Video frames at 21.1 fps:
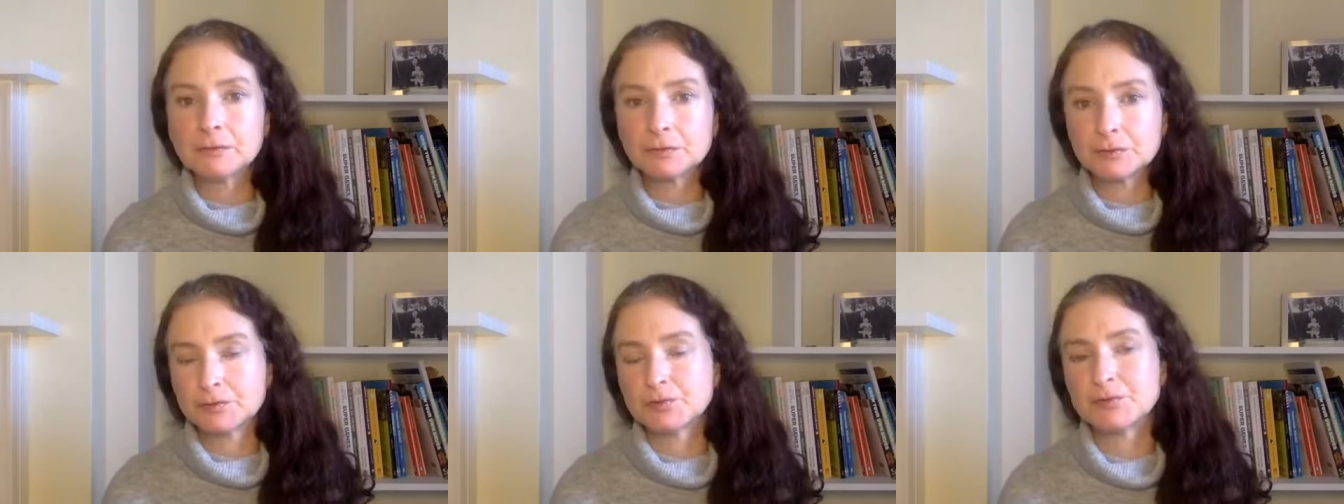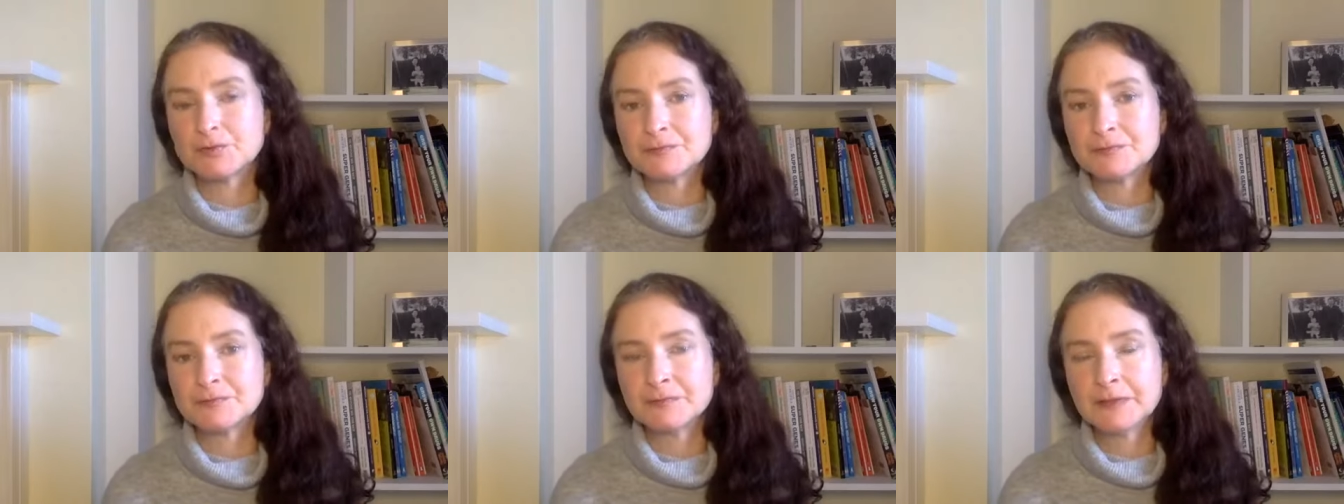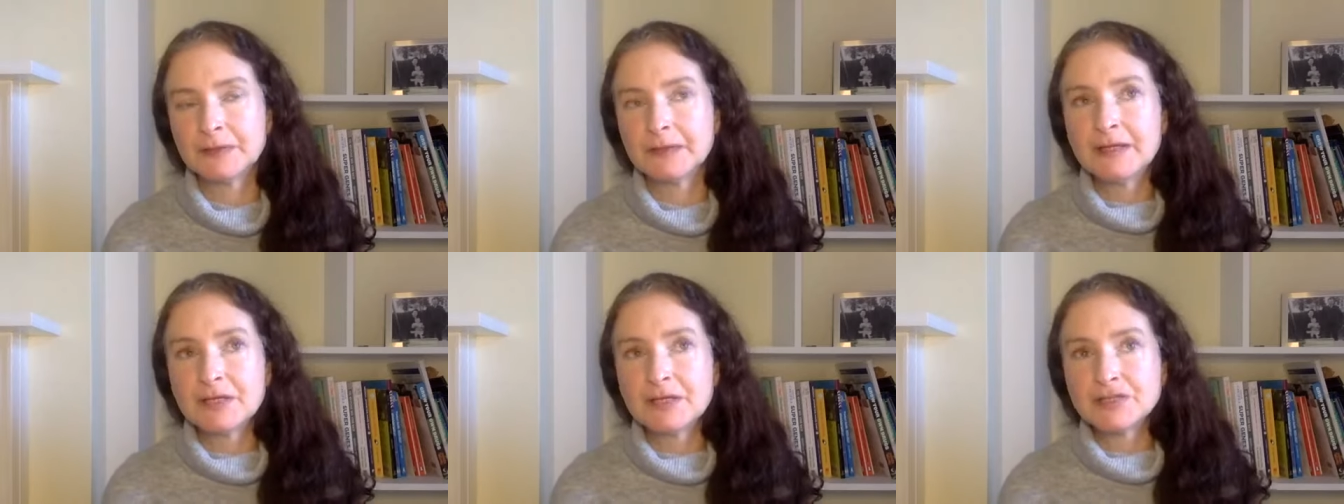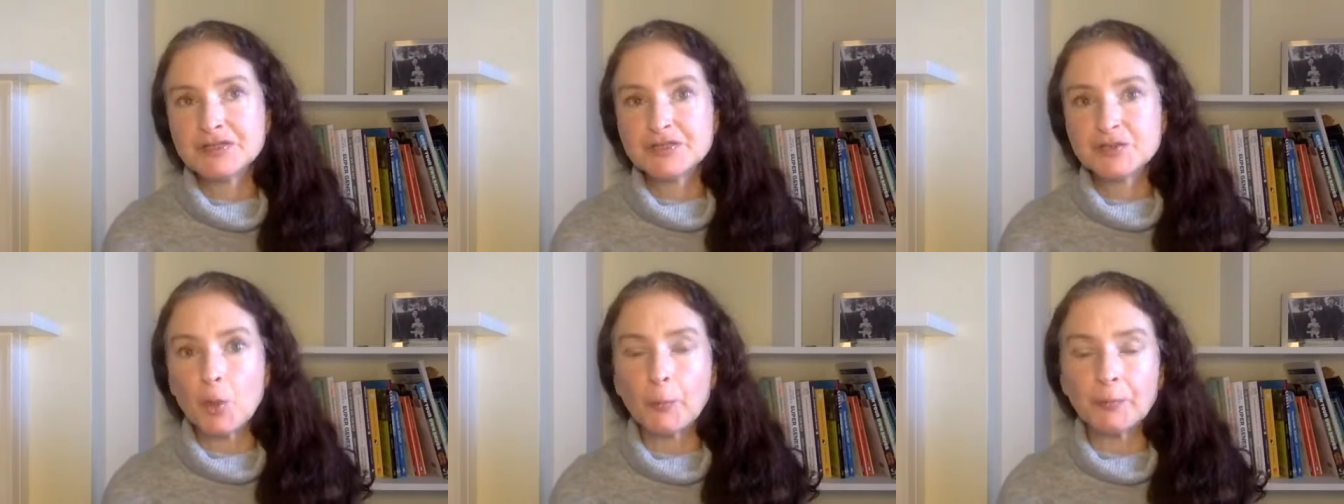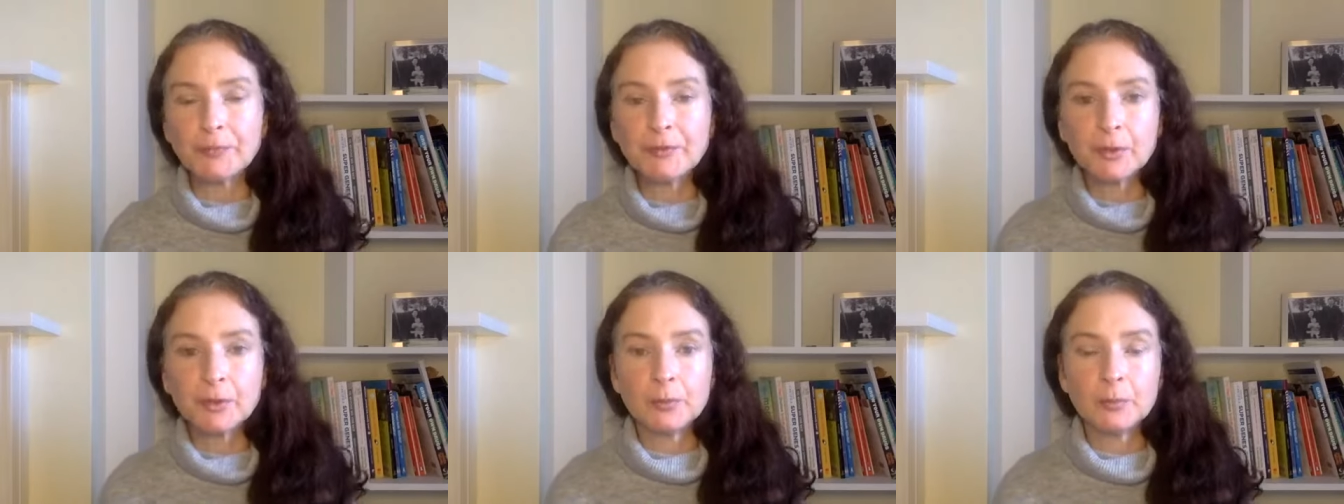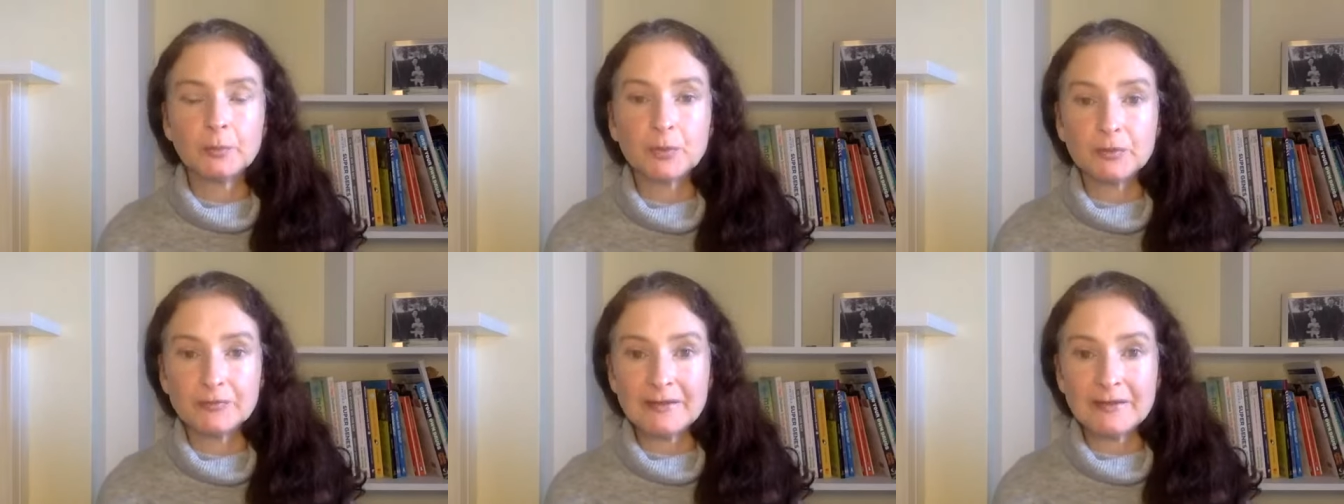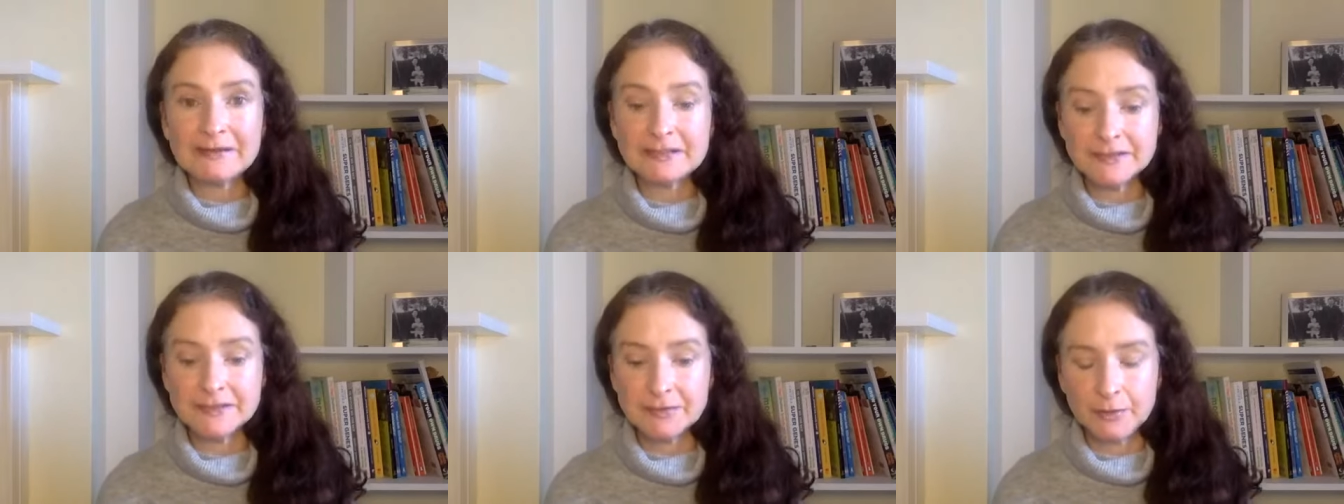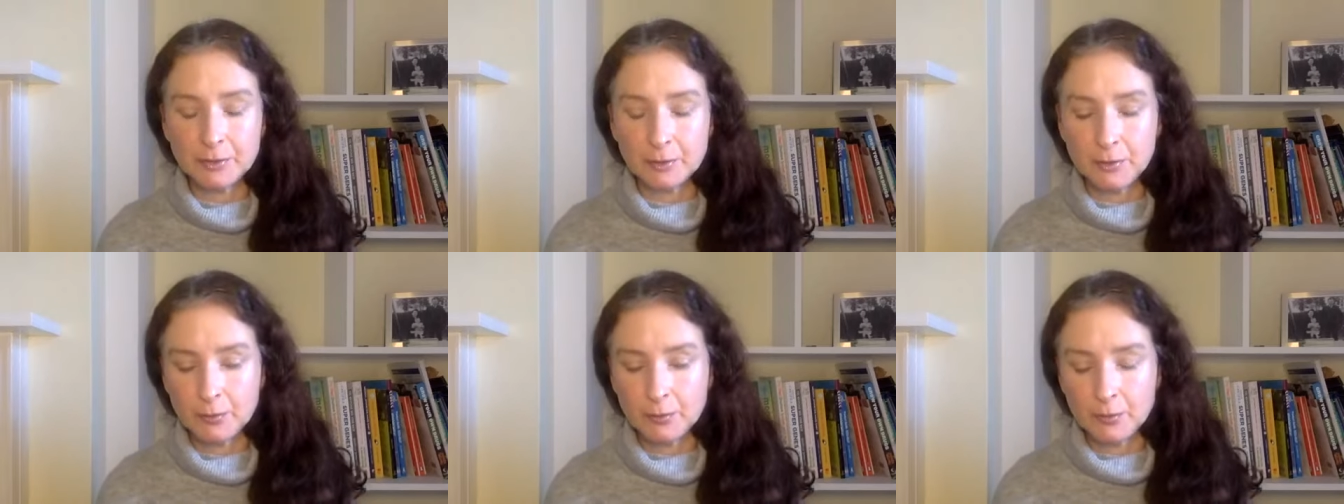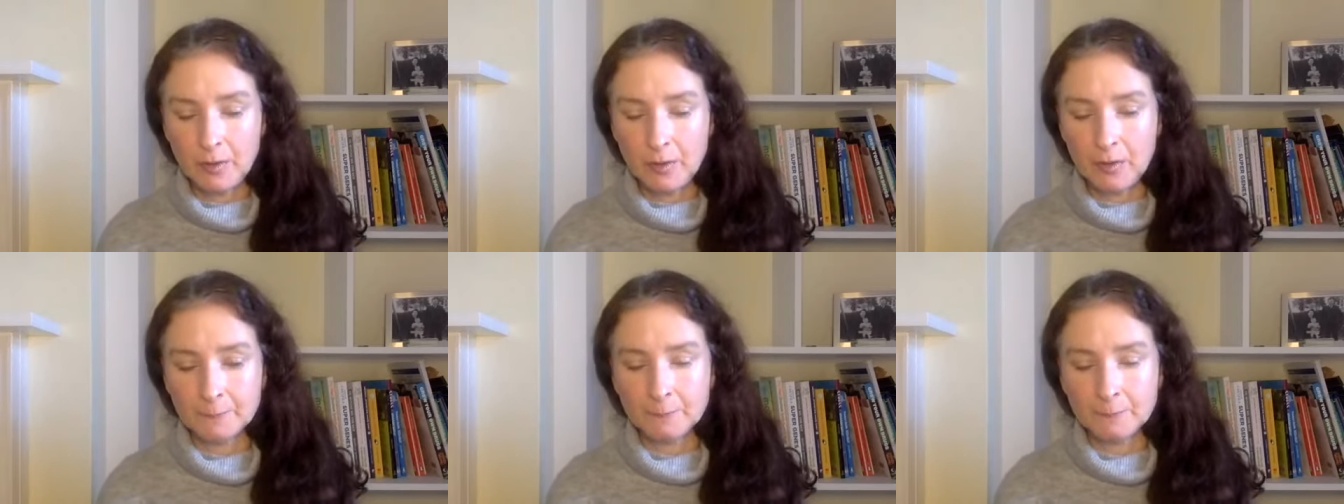sort of prevent you